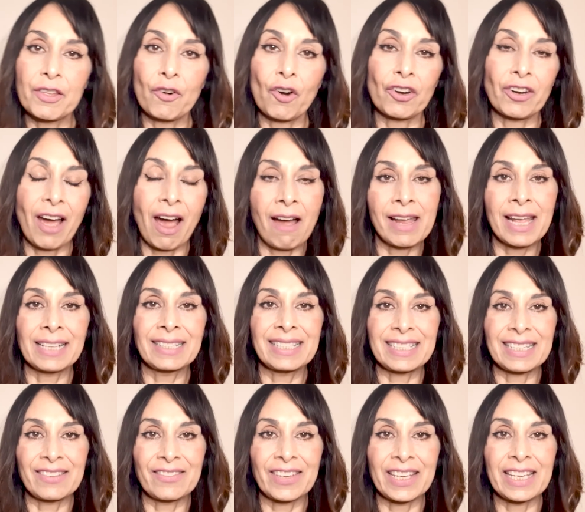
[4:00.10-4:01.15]
on high-end
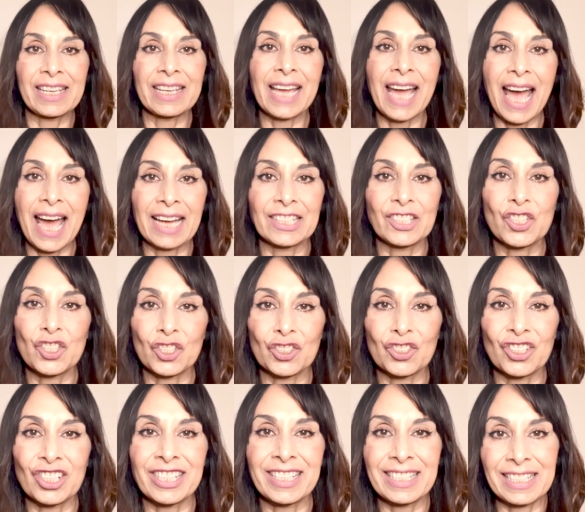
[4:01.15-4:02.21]
TV and
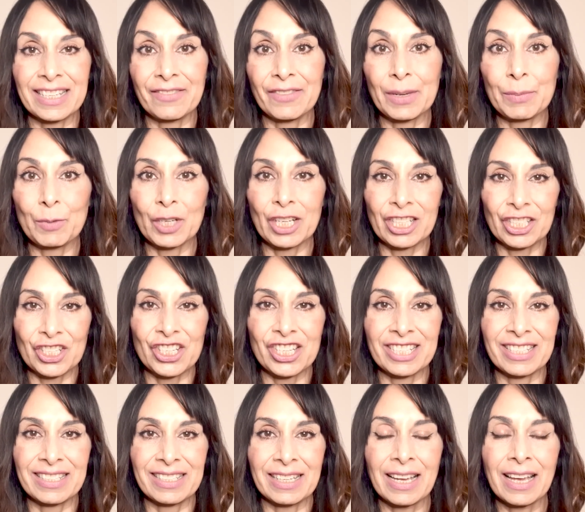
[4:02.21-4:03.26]
children's TV
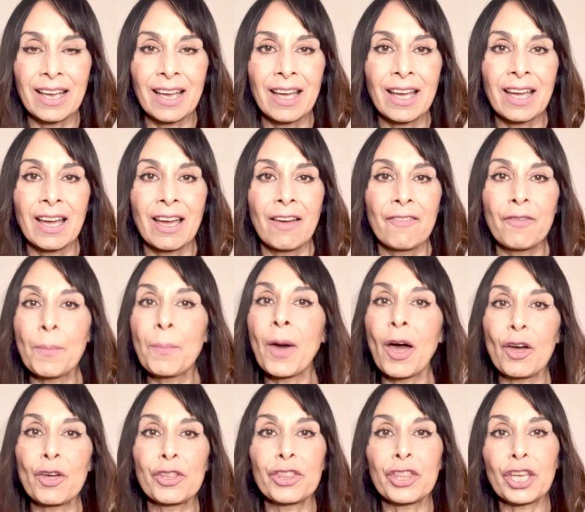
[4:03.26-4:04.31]
productions. For
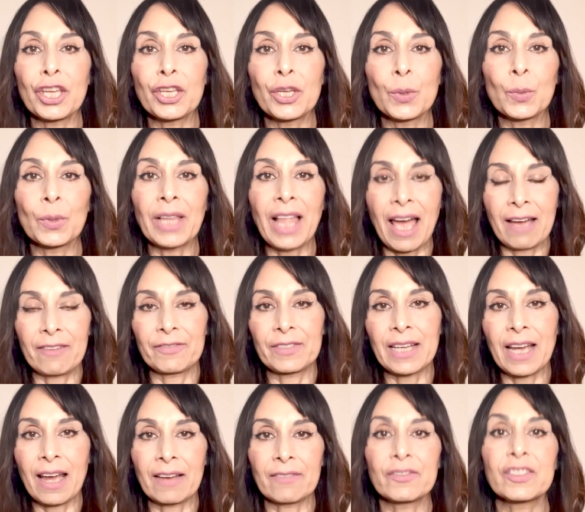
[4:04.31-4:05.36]
both, you will have
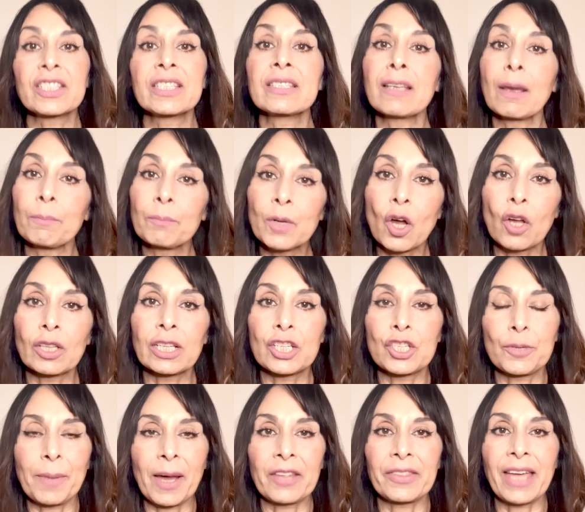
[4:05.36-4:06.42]
to have some
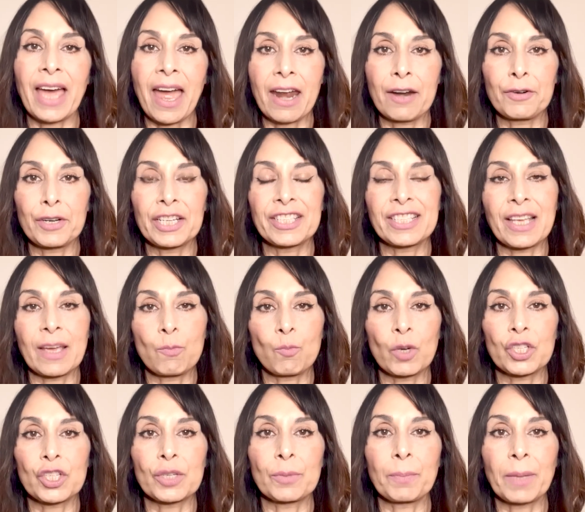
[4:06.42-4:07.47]
knowledge about the areas in
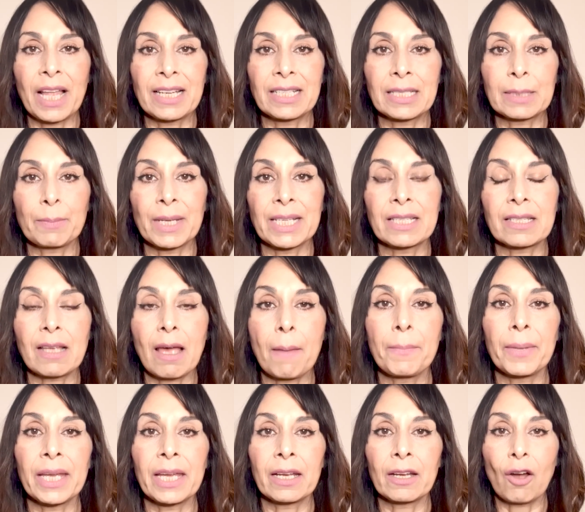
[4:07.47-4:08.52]
which the placements are
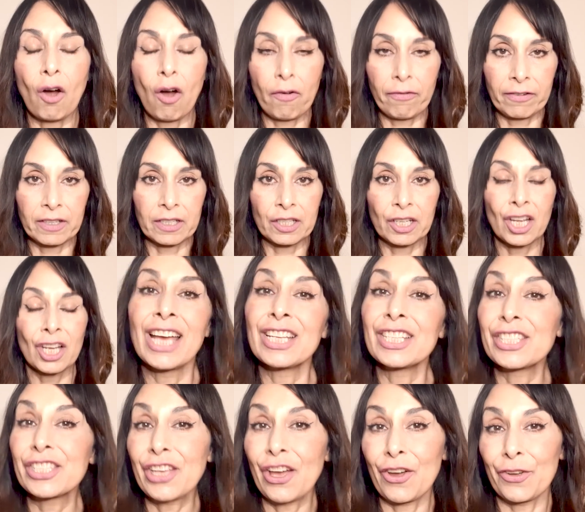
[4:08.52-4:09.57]
being offered.
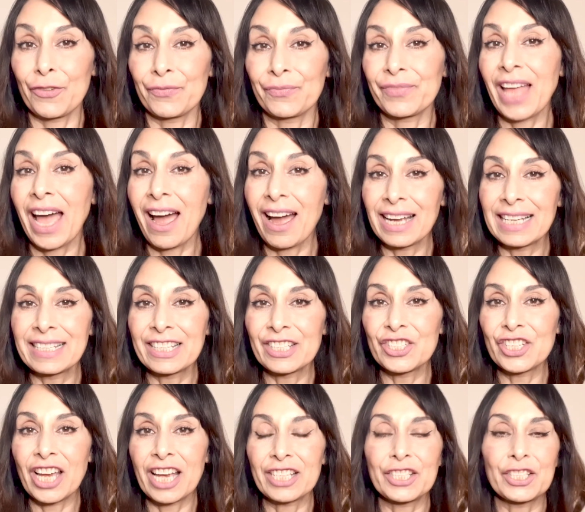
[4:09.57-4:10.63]
So I
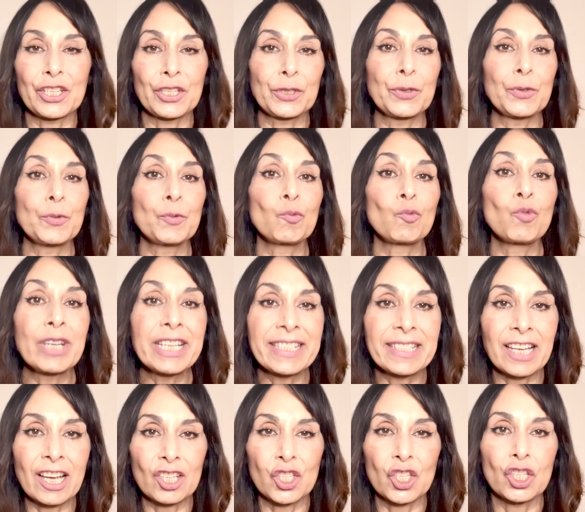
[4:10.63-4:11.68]
suggest you
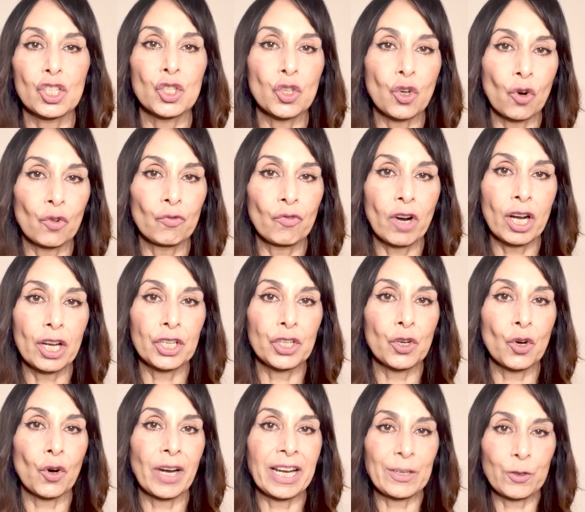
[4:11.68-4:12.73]
research the genre
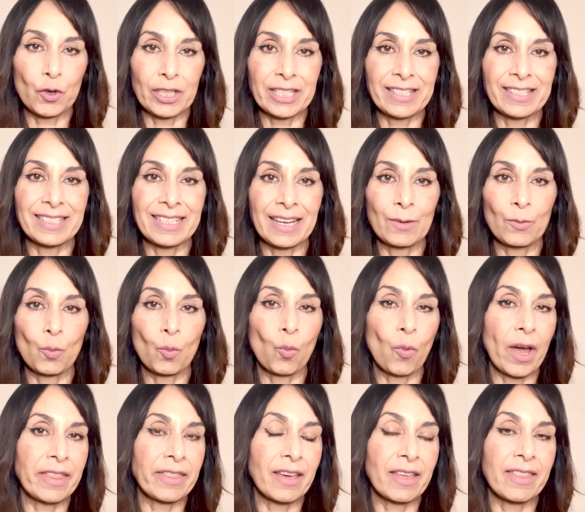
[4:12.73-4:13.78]
you're interested in,
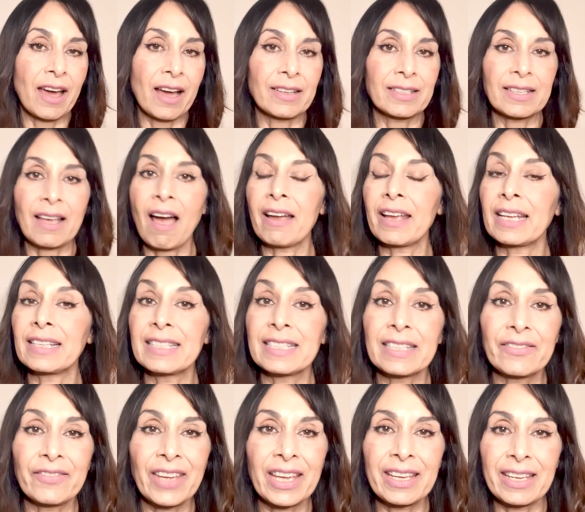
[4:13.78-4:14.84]
whether that's high-end
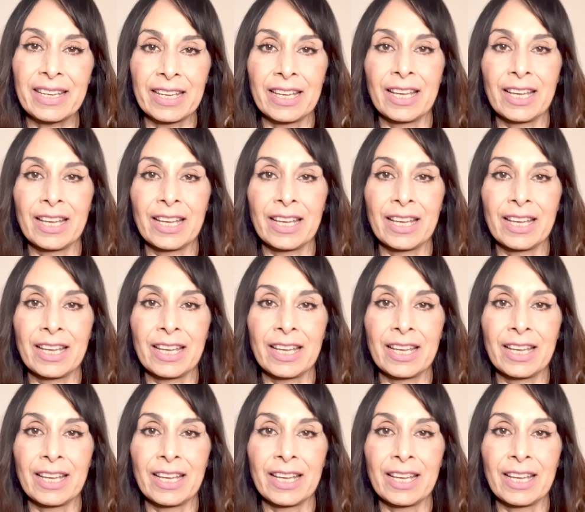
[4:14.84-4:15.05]
TV,